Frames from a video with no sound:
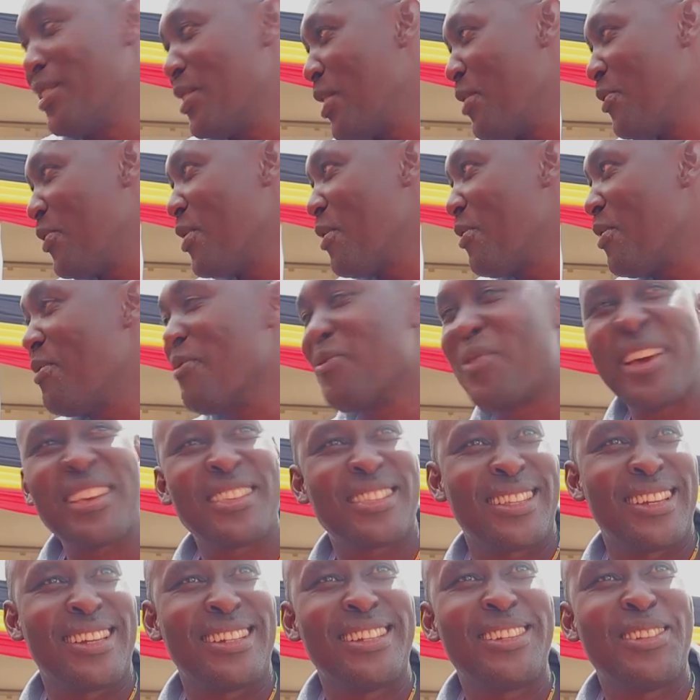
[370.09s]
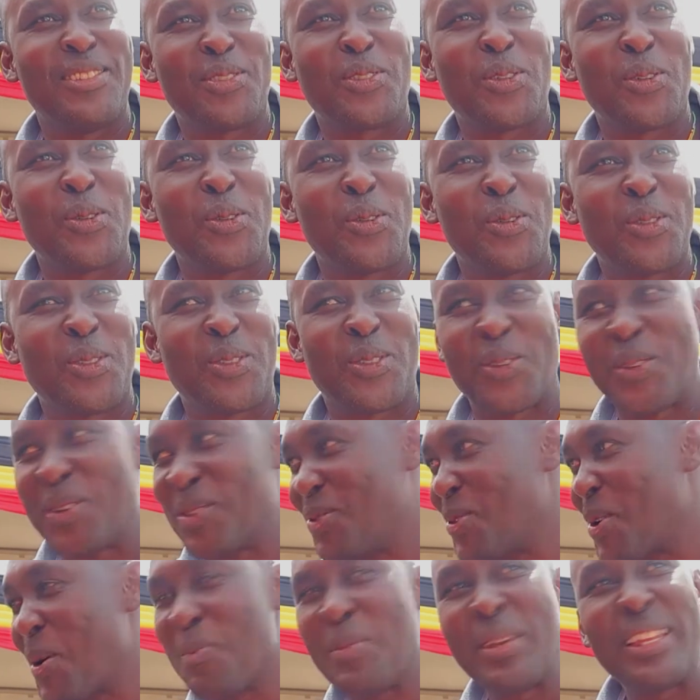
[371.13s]
you know, if you've invested into to,
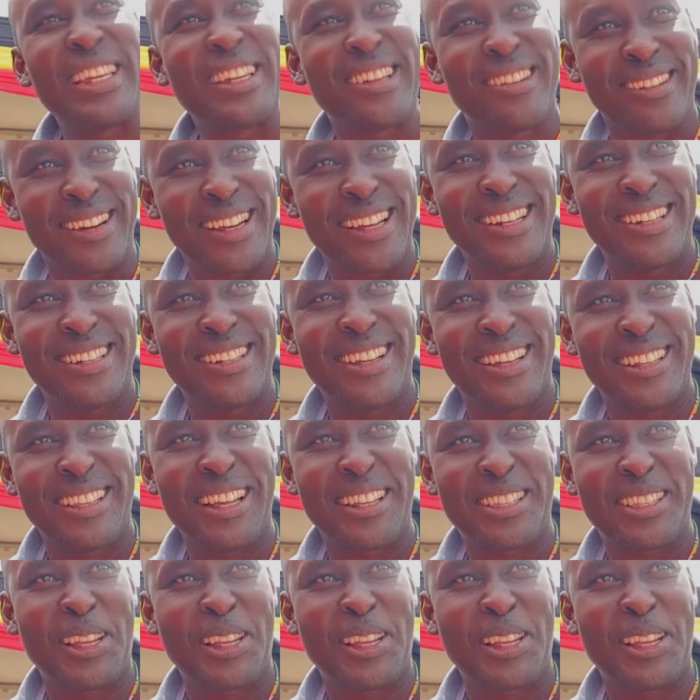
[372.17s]
to a mini grid, yes.